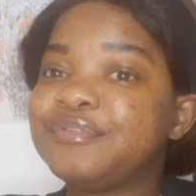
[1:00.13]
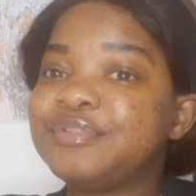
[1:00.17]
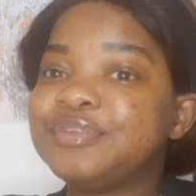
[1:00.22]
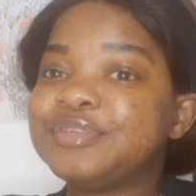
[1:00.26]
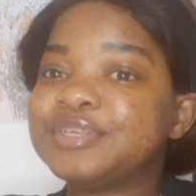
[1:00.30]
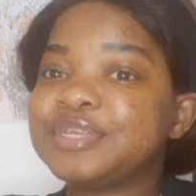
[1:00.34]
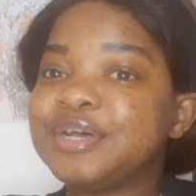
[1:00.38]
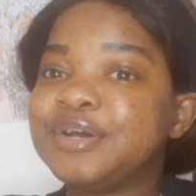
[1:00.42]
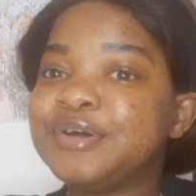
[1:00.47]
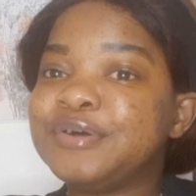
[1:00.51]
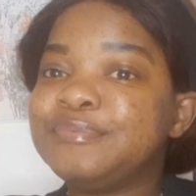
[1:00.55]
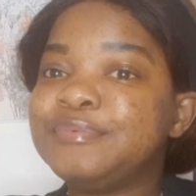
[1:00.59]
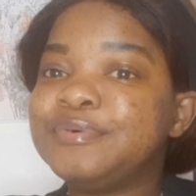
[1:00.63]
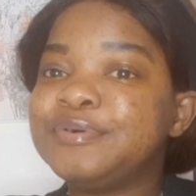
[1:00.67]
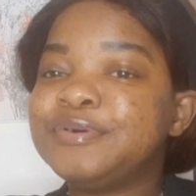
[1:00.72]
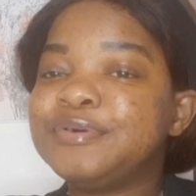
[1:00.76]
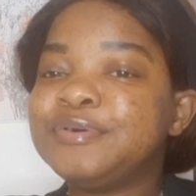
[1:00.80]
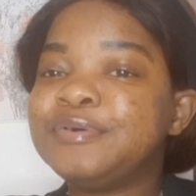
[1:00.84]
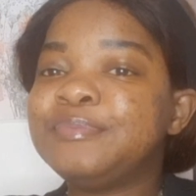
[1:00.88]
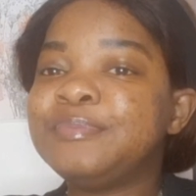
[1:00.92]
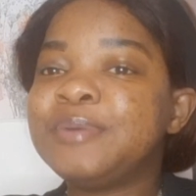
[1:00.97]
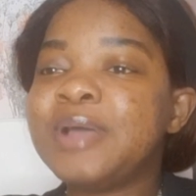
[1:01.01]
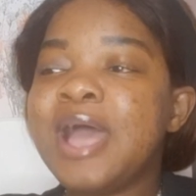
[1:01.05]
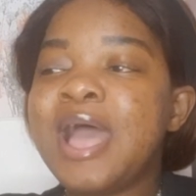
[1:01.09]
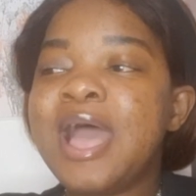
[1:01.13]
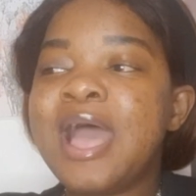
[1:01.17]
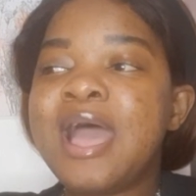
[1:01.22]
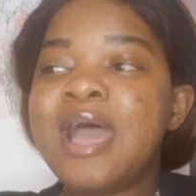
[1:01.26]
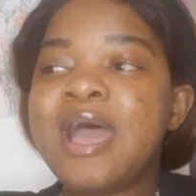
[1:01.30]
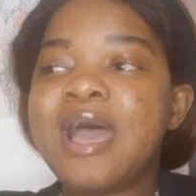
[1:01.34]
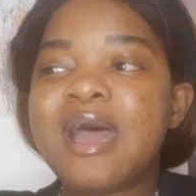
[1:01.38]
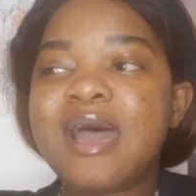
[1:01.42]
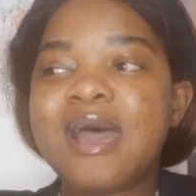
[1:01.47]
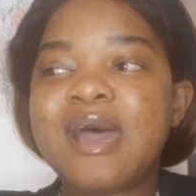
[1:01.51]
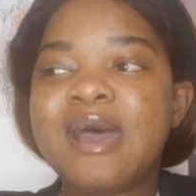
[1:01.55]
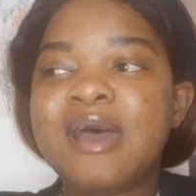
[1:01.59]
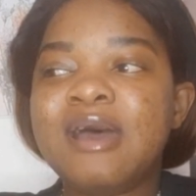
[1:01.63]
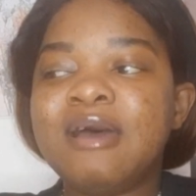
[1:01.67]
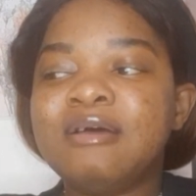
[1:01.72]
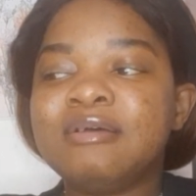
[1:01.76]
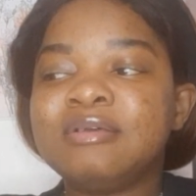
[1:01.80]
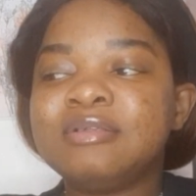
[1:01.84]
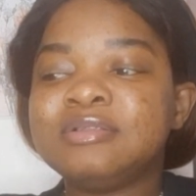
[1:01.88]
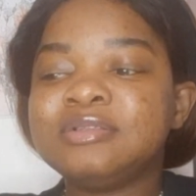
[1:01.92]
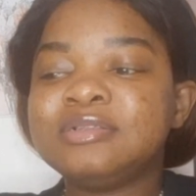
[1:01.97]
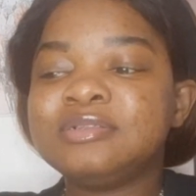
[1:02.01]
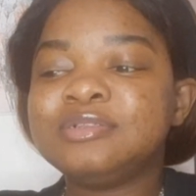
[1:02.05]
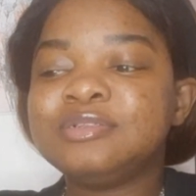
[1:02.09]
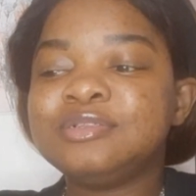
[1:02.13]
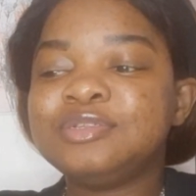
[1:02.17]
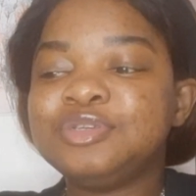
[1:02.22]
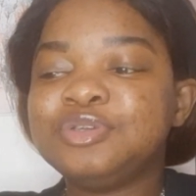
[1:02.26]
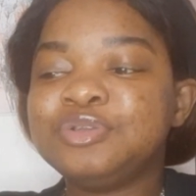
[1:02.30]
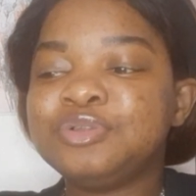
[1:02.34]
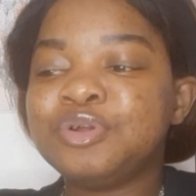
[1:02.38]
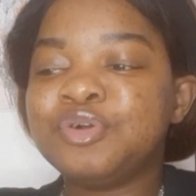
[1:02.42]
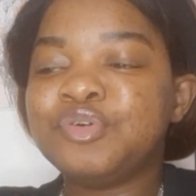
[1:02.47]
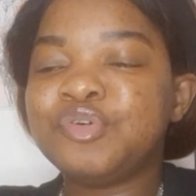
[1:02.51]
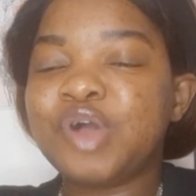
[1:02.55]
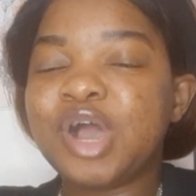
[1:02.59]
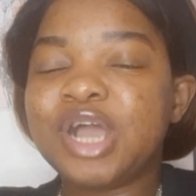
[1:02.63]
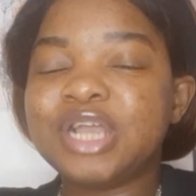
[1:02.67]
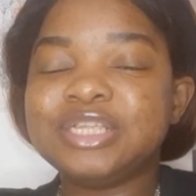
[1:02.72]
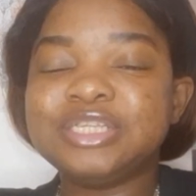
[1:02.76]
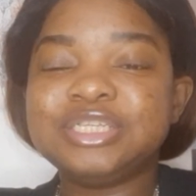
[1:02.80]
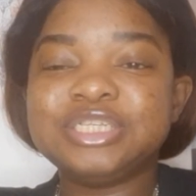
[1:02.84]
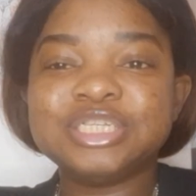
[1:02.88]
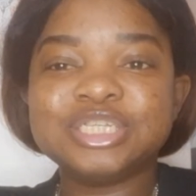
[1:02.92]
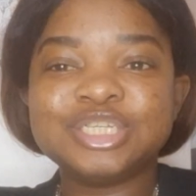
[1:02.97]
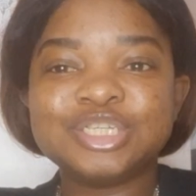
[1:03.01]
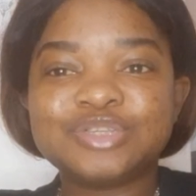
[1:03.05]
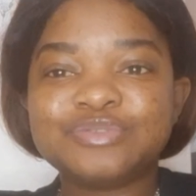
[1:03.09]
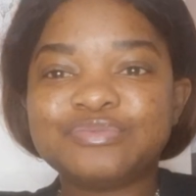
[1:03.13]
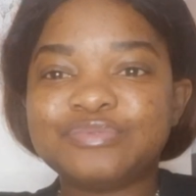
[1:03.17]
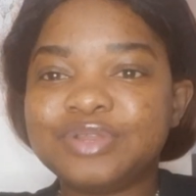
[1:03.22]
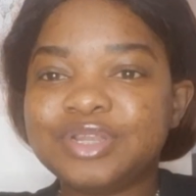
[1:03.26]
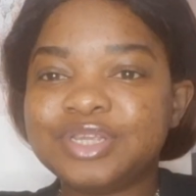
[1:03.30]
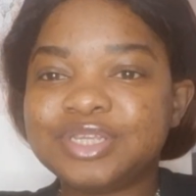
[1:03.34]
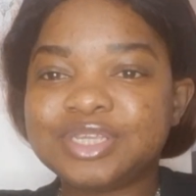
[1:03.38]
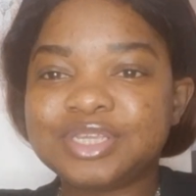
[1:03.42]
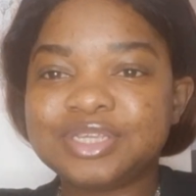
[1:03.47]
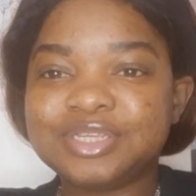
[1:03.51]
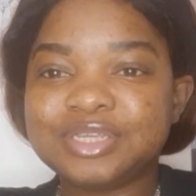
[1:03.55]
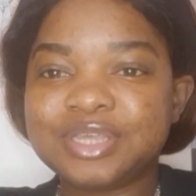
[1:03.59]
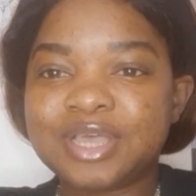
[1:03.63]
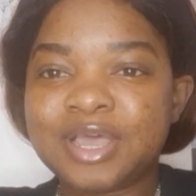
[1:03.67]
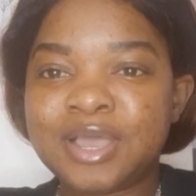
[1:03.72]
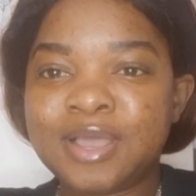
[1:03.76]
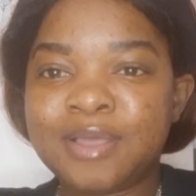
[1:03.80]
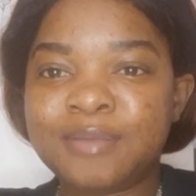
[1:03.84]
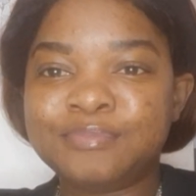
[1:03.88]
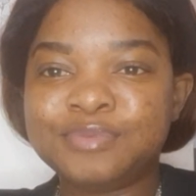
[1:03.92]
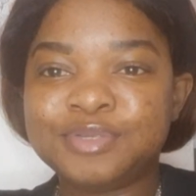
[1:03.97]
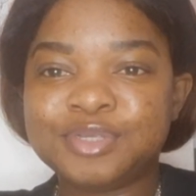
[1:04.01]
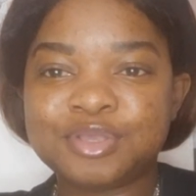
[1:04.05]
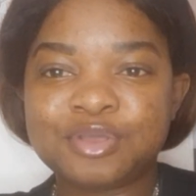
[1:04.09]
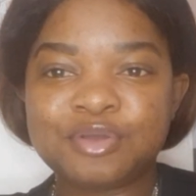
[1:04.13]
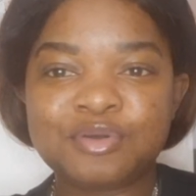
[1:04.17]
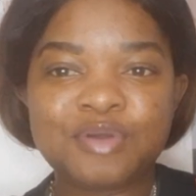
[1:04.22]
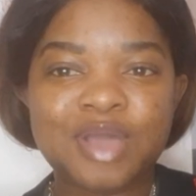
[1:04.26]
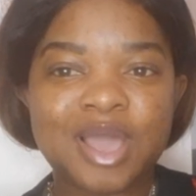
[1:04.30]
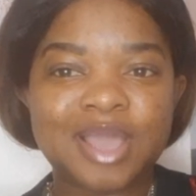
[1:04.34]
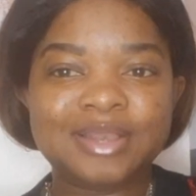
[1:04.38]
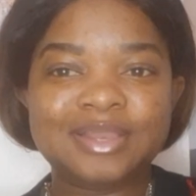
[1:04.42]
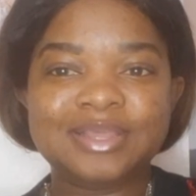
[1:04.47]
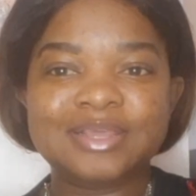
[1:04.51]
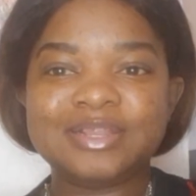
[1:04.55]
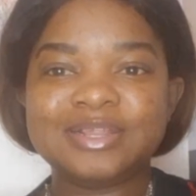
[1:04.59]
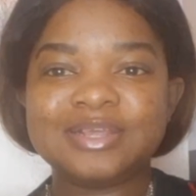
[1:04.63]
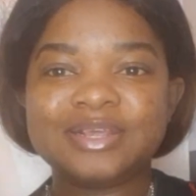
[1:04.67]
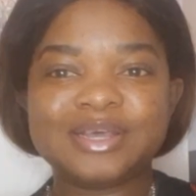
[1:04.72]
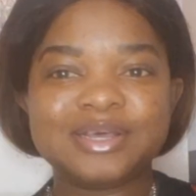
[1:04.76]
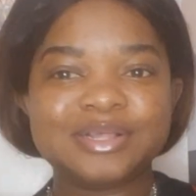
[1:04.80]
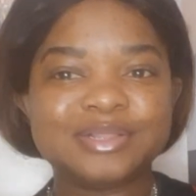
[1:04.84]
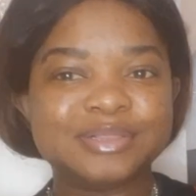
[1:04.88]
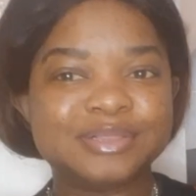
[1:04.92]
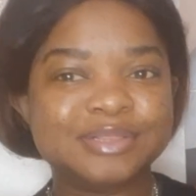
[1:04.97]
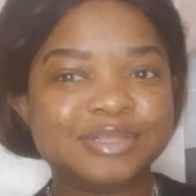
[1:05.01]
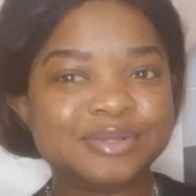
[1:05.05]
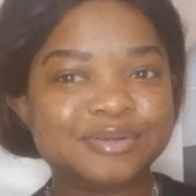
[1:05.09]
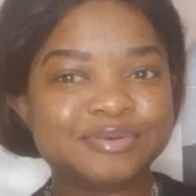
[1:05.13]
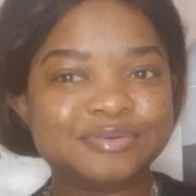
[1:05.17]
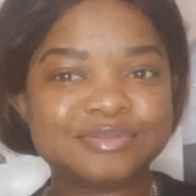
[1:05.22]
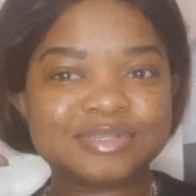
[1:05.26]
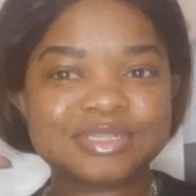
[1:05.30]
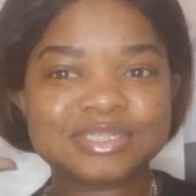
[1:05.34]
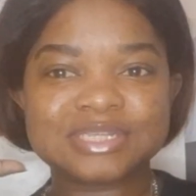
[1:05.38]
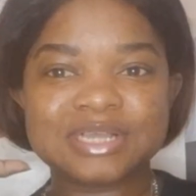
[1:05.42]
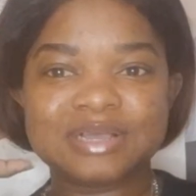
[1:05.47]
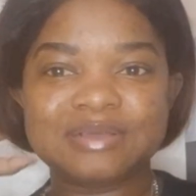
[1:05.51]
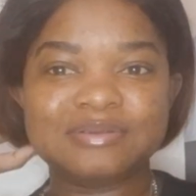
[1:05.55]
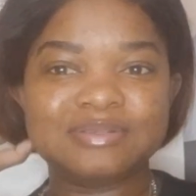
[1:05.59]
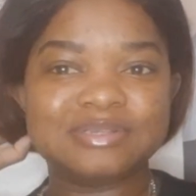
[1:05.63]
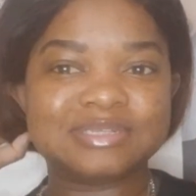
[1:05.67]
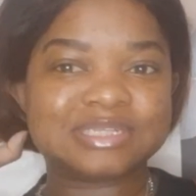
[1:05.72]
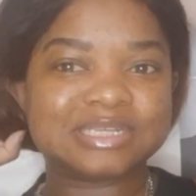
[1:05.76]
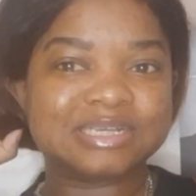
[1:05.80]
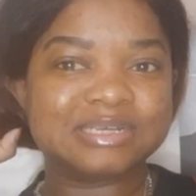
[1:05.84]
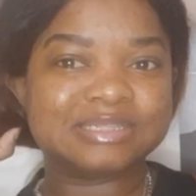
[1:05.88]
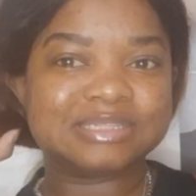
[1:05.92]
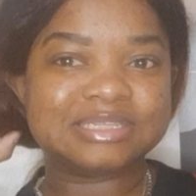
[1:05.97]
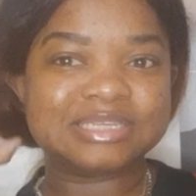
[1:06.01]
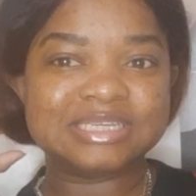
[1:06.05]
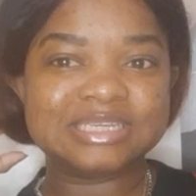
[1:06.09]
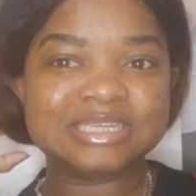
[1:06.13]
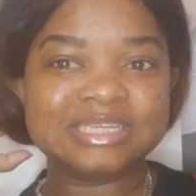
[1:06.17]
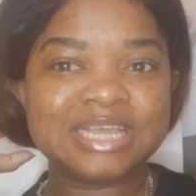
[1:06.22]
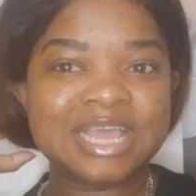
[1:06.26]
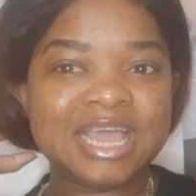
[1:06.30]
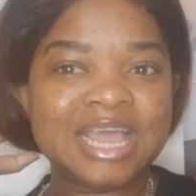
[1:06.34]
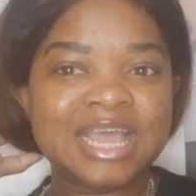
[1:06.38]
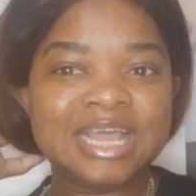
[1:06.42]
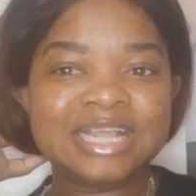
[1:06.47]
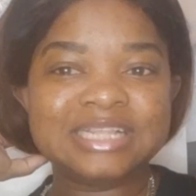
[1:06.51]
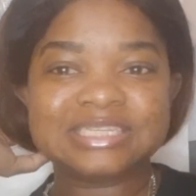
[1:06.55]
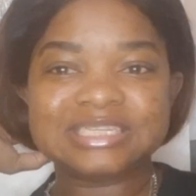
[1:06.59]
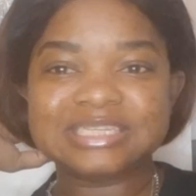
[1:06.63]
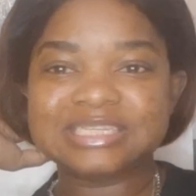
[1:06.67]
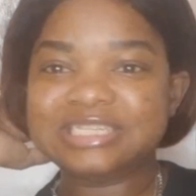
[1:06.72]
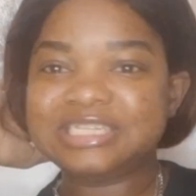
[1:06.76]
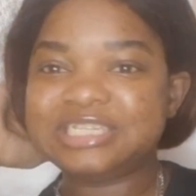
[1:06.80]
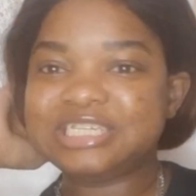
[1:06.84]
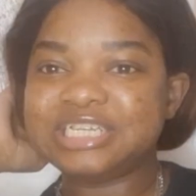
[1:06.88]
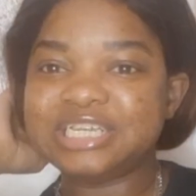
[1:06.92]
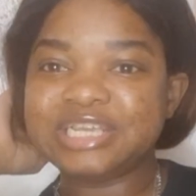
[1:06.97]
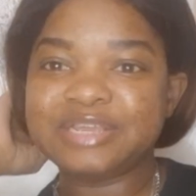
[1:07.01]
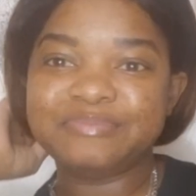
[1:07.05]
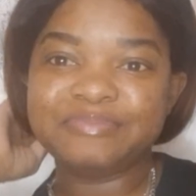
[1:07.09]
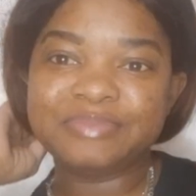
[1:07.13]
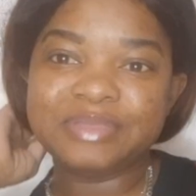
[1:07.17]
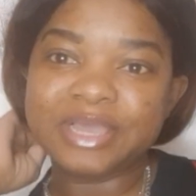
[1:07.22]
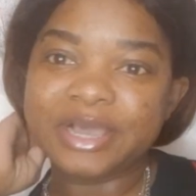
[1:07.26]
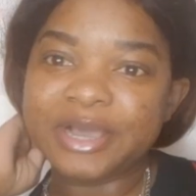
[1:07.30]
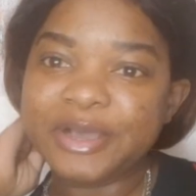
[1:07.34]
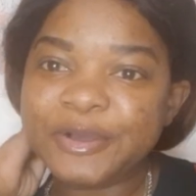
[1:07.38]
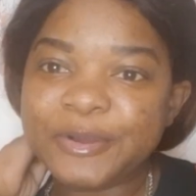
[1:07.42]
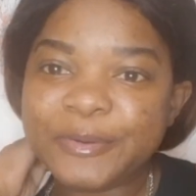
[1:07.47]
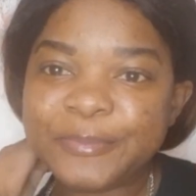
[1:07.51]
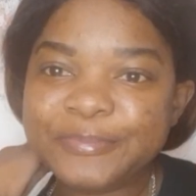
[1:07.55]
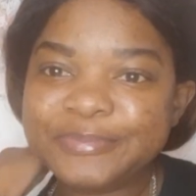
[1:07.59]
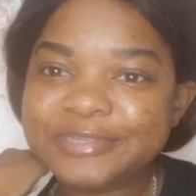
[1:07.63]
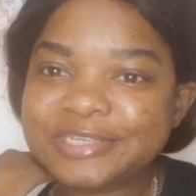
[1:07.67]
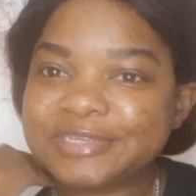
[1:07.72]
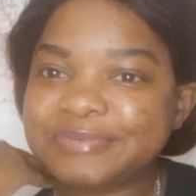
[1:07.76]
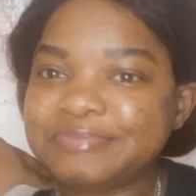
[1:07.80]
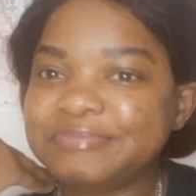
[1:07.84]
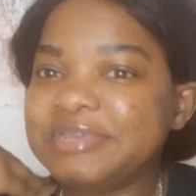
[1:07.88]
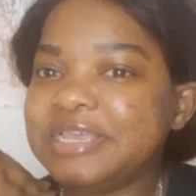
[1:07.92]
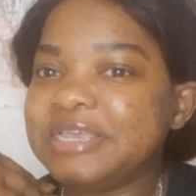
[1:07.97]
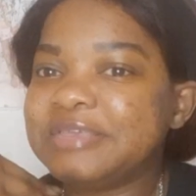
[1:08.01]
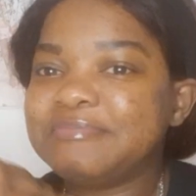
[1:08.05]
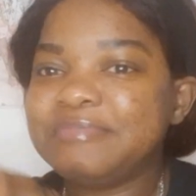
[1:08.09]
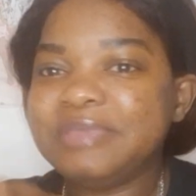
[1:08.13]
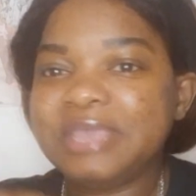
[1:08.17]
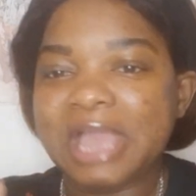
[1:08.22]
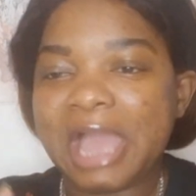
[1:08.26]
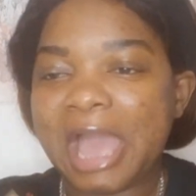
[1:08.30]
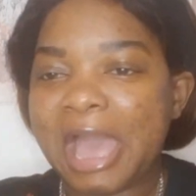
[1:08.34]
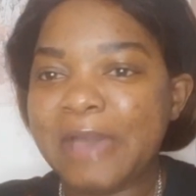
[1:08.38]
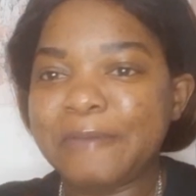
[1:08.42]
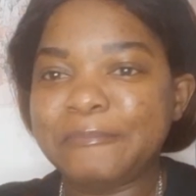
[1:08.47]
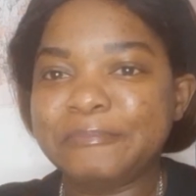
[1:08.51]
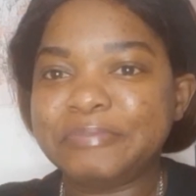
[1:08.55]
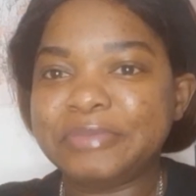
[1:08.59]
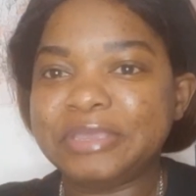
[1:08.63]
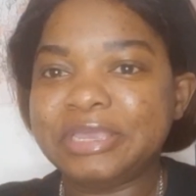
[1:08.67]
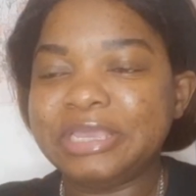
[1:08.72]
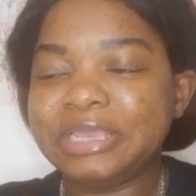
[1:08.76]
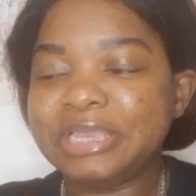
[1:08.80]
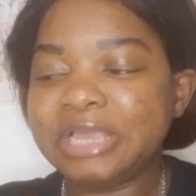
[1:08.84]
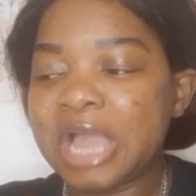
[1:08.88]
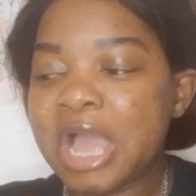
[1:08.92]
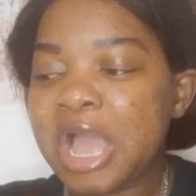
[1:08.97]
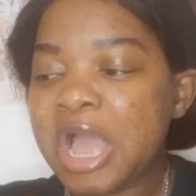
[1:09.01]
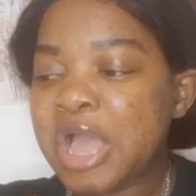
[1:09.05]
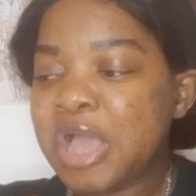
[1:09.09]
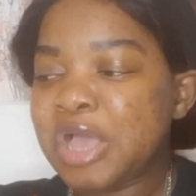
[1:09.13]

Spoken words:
for this album, and you know, I just finished exam, so I needed a little something to cheer me up, to make me happy.